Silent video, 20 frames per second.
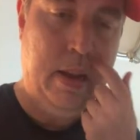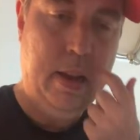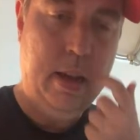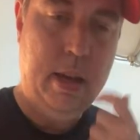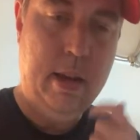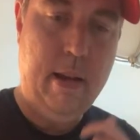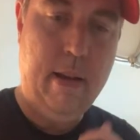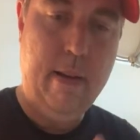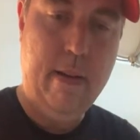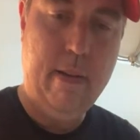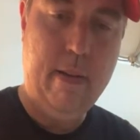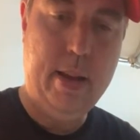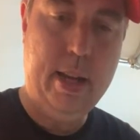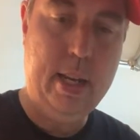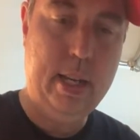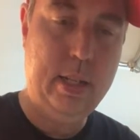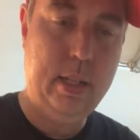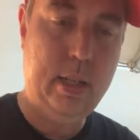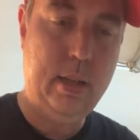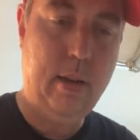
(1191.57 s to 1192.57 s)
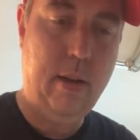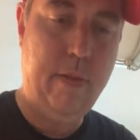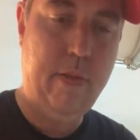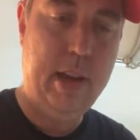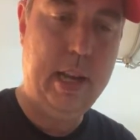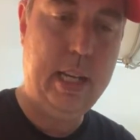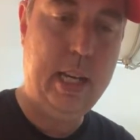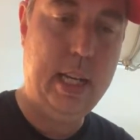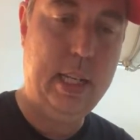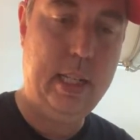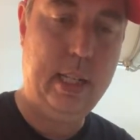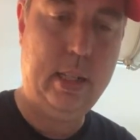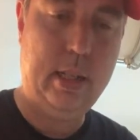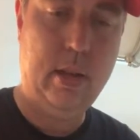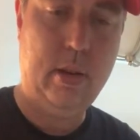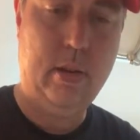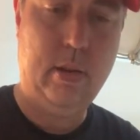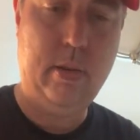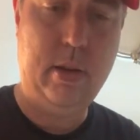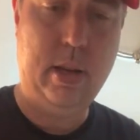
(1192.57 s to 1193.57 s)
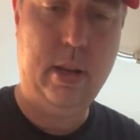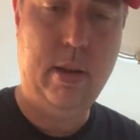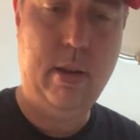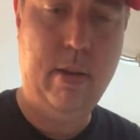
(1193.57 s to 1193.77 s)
it is a fantastic song, really.